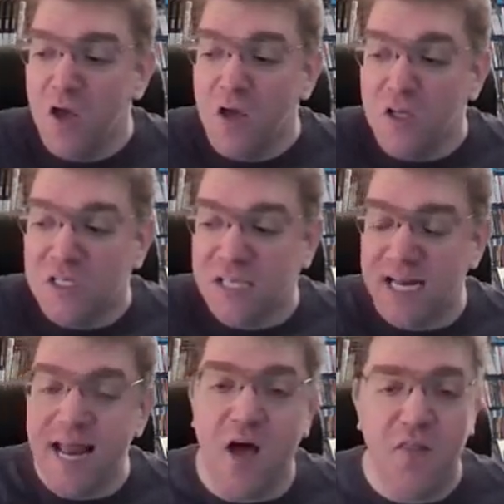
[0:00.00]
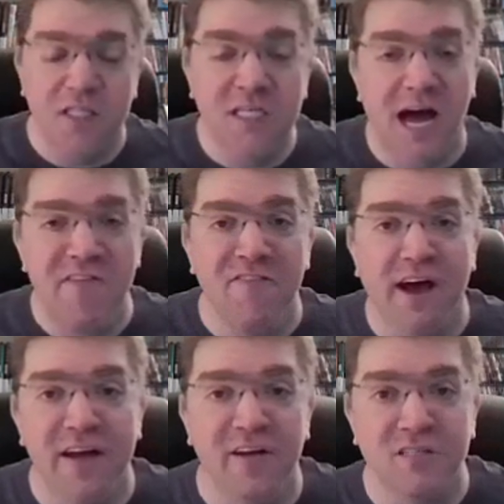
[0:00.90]
send out the TIE
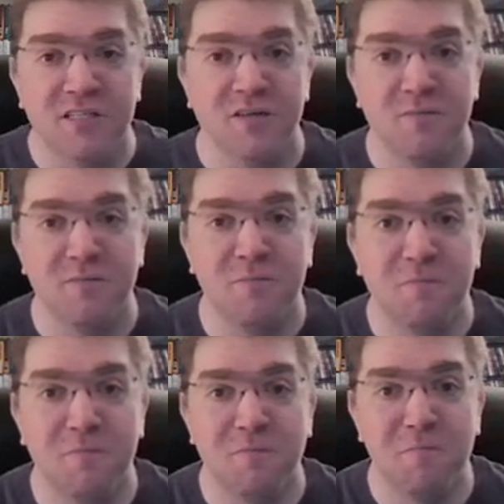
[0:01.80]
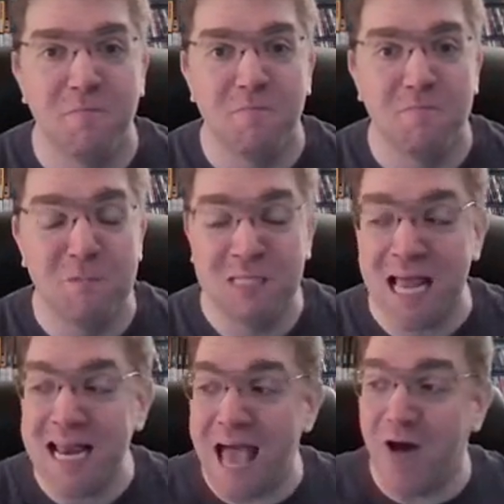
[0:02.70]
fighters.
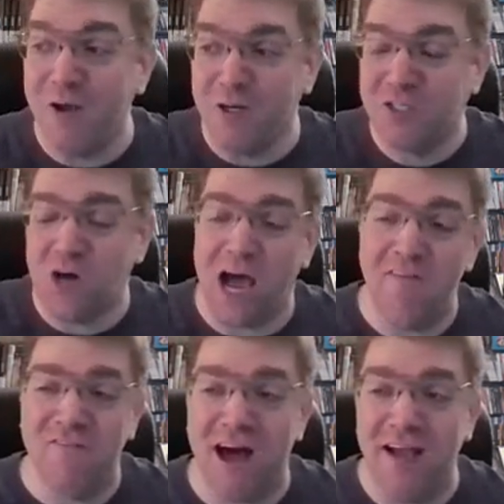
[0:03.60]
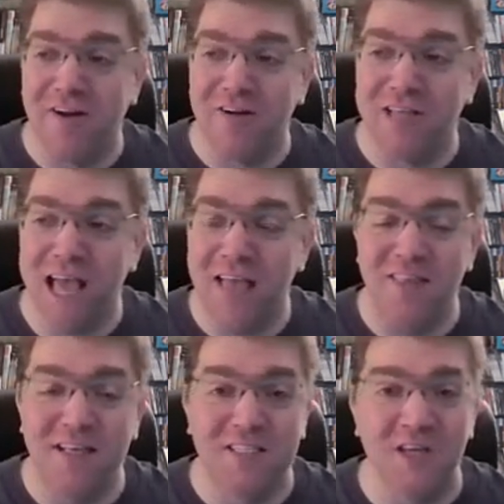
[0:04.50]
Send out your TIE fighters, and
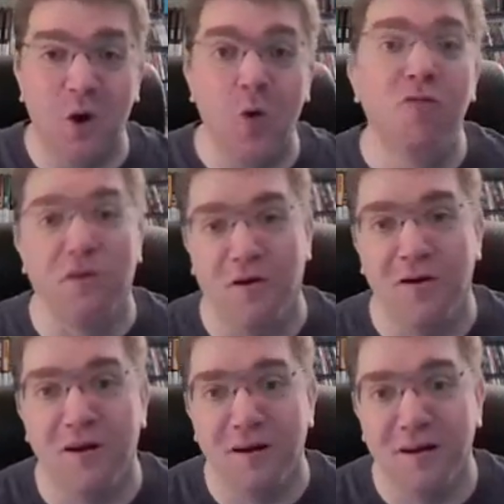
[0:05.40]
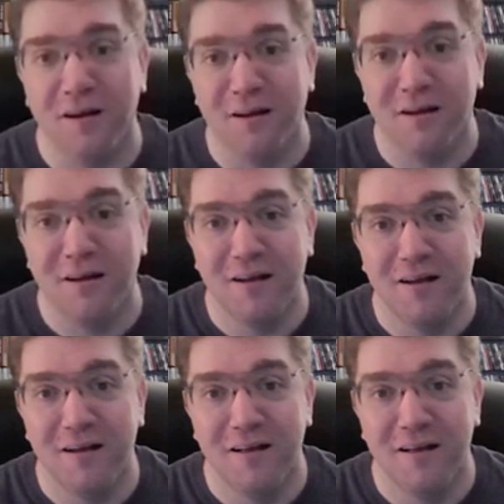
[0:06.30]
this is over.
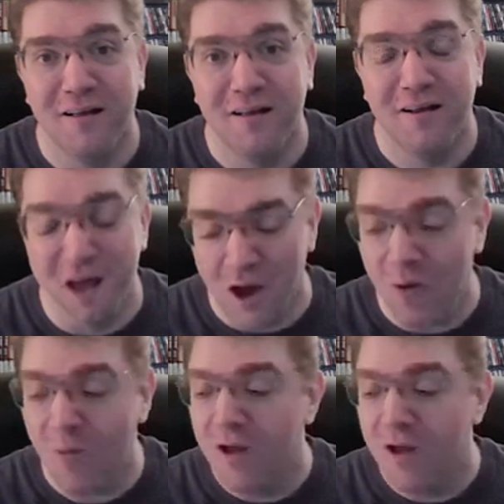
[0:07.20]
No.